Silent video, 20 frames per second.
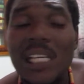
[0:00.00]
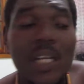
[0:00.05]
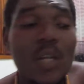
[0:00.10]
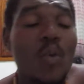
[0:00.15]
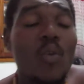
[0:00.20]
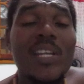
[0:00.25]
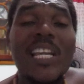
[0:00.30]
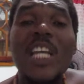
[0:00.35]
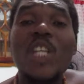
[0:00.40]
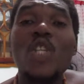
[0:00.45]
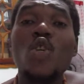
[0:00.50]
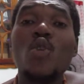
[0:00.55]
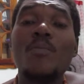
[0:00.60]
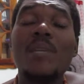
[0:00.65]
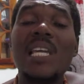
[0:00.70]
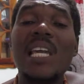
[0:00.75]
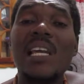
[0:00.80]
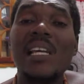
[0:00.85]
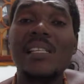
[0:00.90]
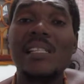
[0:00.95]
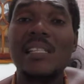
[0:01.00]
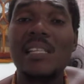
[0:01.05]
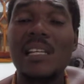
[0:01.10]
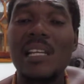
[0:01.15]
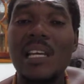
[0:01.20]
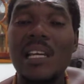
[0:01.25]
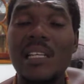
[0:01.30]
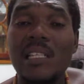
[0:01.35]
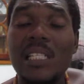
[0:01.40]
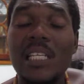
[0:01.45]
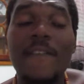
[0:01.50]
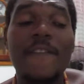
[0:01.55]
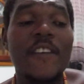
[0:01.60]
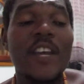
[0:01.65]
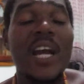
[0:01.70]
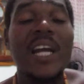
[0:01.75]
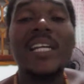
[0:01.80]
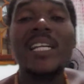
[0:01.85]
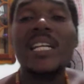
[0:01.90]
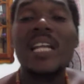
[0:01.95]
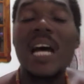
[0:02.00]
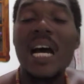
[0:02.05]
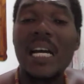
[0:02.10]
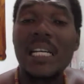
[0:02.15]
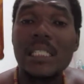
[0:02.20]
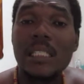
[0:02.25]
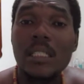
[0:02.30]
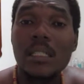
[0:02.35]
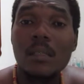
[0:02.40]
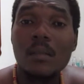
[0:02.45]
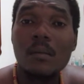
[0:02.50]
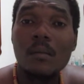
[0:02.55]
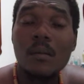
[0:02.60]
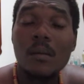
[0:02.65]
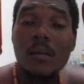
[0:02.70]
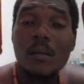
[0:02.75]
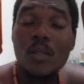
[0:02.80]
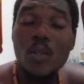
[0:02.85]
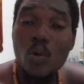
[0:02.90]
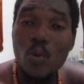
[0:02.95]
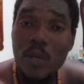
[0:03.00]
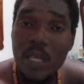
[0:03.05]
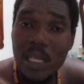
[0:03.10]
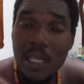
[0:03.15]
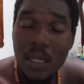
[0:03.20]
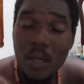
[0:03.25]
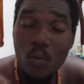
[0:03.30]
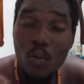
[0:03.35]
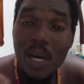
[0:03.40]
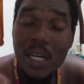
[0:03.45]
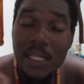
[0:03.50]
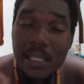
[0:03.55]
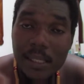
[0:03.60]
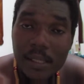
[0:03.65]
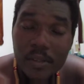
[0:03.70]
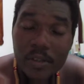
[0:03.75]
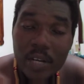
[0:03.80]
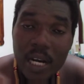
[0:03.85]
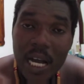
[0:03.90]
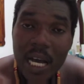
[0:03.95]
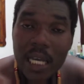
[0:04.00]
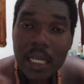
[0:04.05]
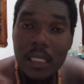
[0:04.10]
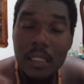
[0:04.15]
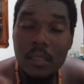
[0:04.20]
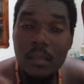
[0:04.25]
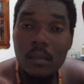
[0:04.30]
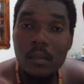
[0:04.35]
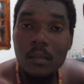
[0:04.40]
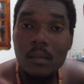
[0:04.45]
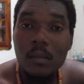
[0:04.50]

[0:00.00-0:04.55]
And how can you be excellent if you are not doing what is right?